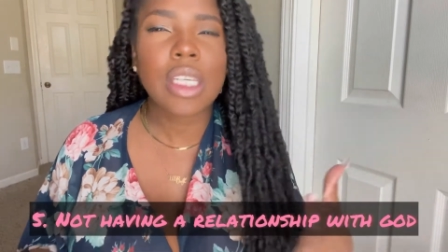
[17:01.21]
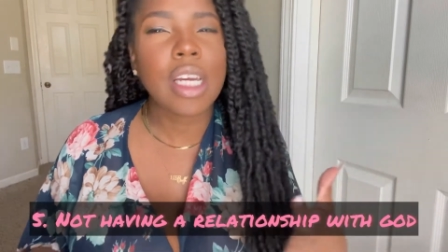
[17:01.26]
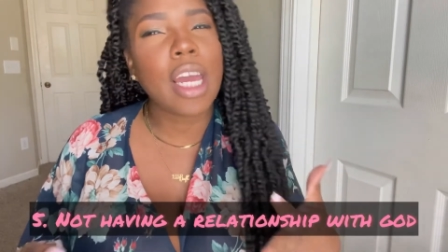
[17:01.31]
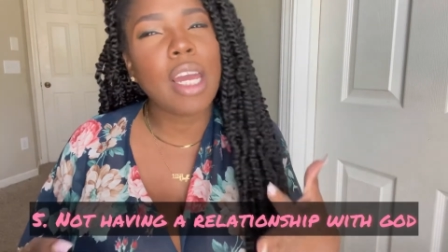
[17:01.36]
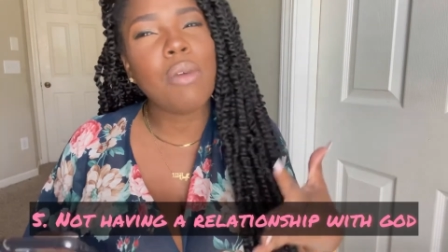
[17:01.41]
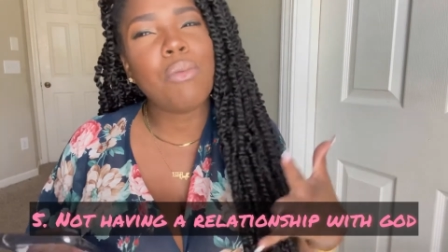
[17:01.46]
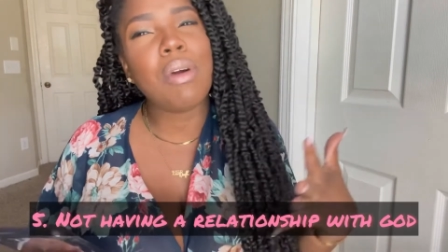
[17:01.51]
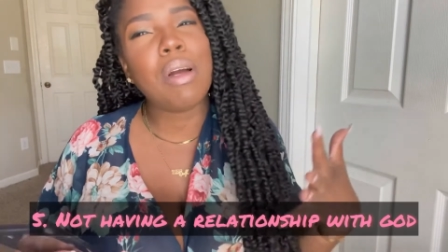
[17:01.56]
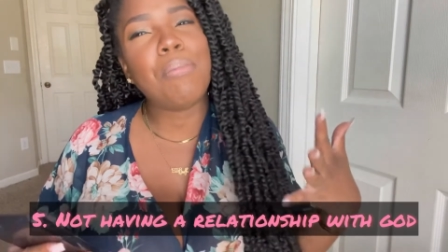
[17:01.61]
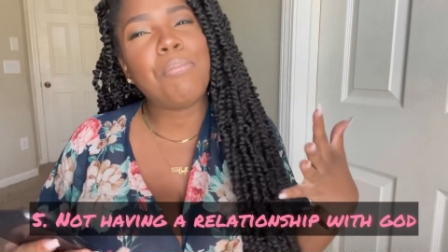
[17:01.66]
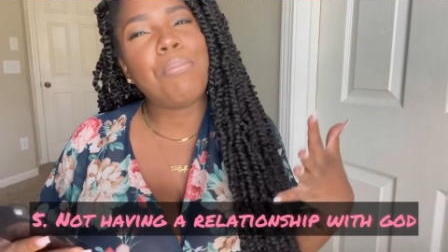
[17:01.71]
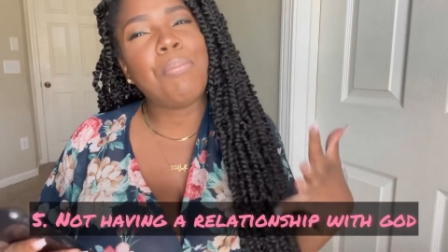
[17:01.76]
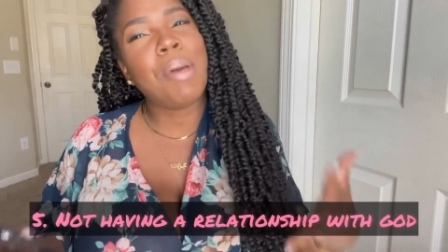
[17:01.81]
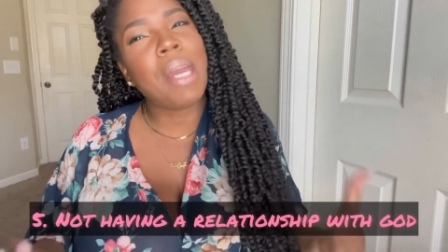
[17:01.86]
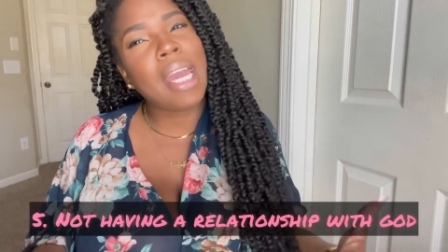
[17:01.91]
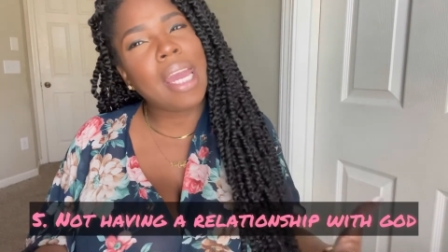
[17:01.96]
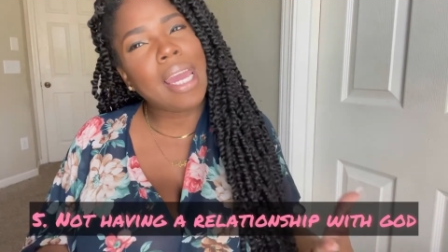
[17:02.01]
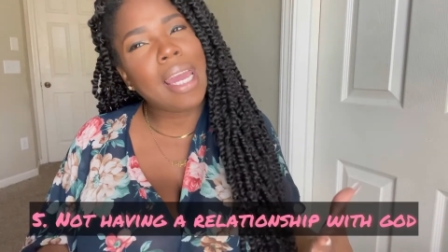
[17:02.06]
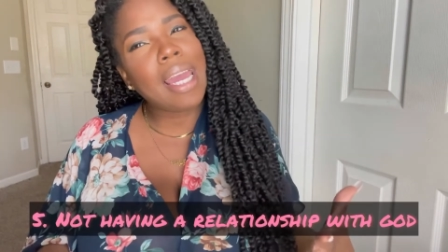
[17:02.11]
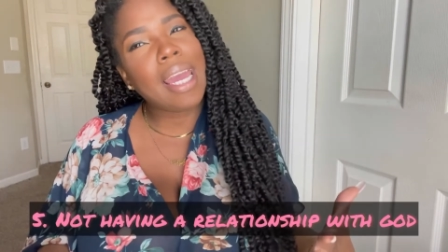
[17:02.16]
can't wear
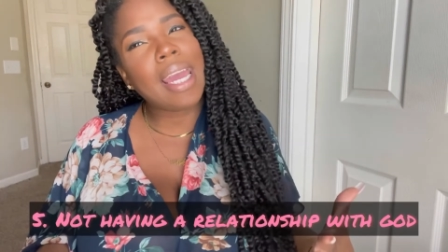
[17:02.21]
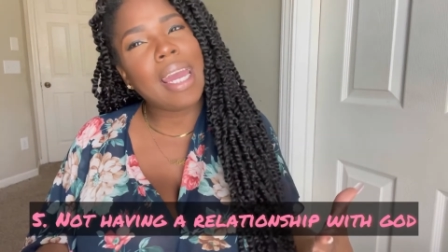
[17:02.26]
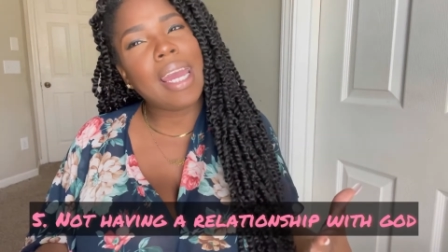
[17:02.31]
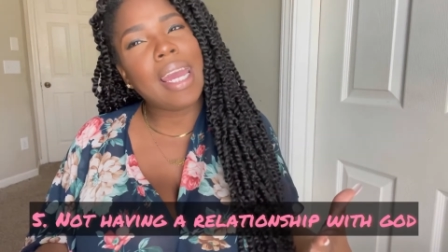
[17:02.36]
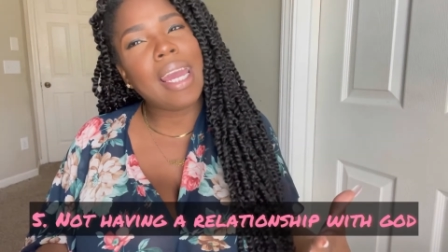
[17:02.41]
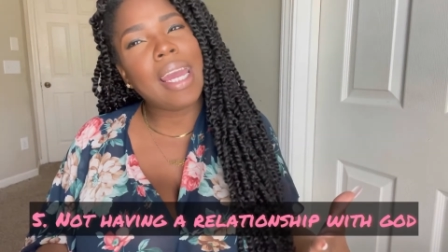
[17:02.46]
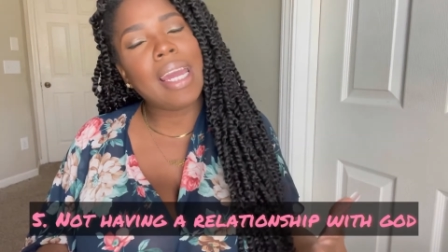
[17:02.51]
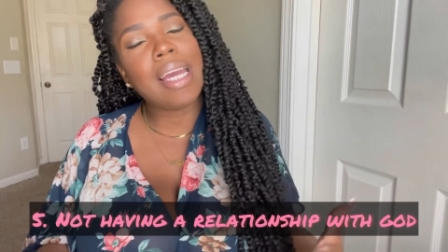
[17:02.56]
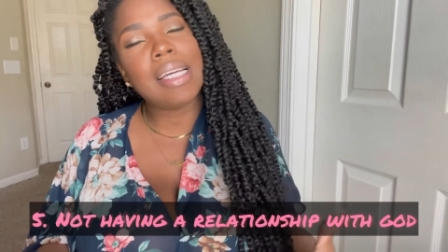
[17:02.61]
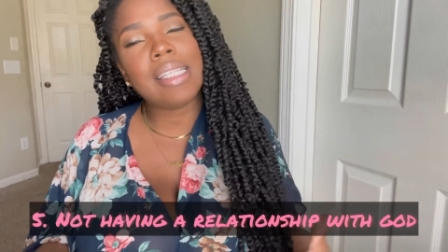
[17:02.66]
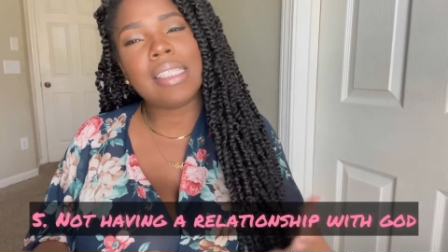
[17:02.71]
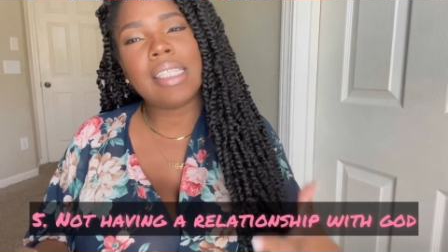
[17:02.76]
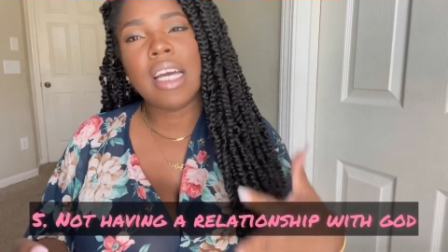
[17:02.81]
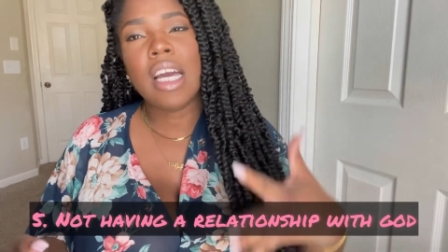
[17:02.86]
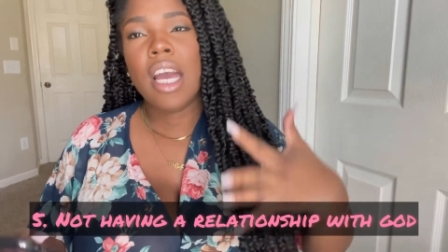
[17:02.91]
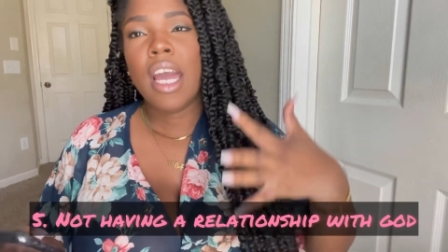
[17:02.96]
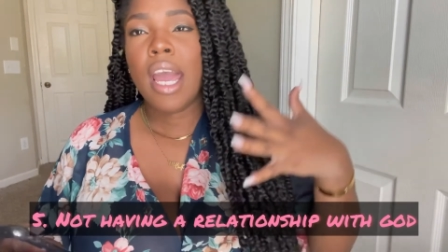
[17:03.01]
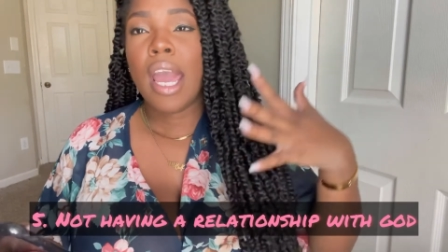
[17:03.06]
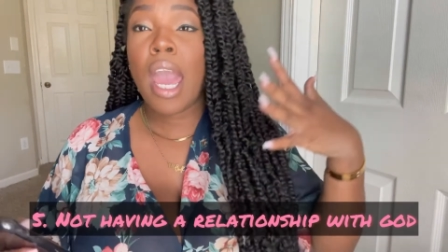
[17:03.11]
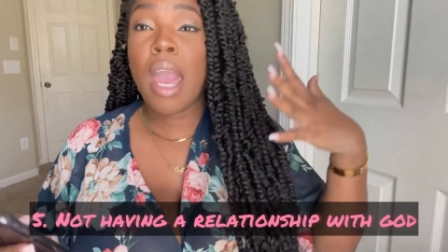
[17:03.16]
pants,
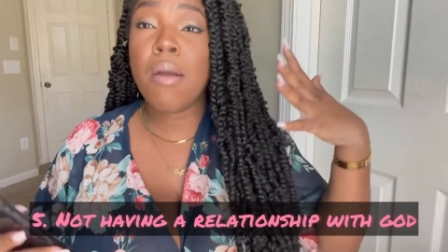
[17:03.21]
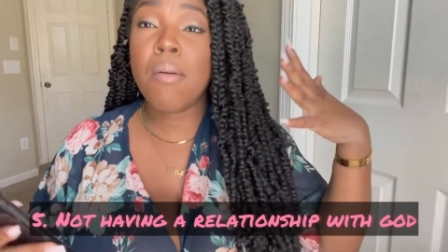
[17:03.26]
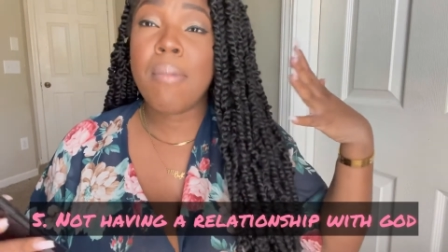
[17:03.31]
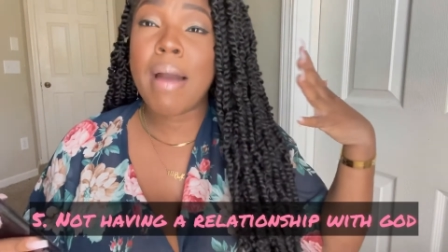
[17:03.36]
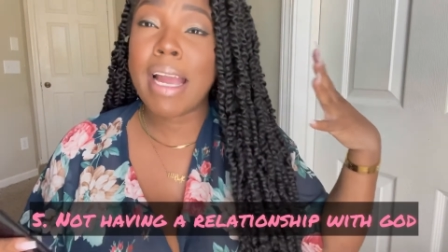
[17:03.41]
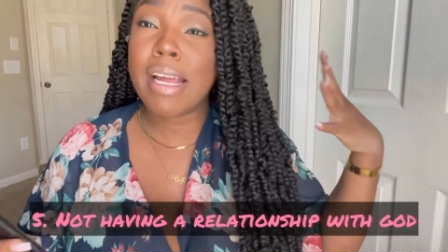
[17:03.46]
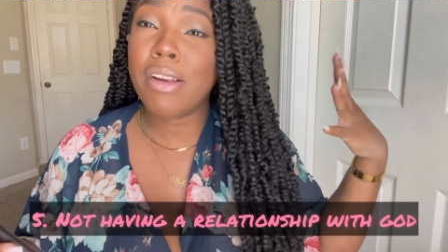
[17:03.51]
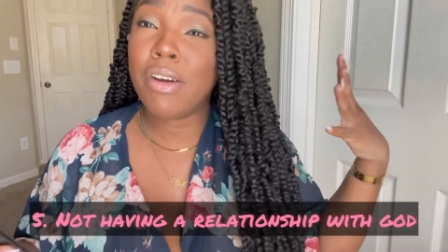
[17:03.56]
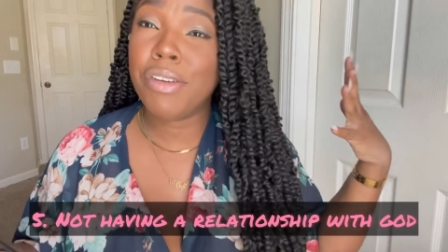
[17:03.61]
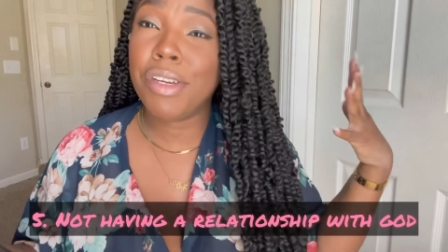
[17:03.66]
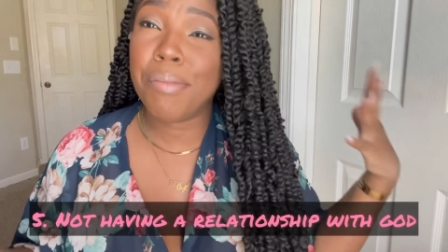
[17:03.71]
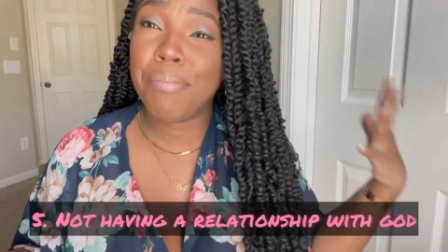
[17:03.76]
everybody know your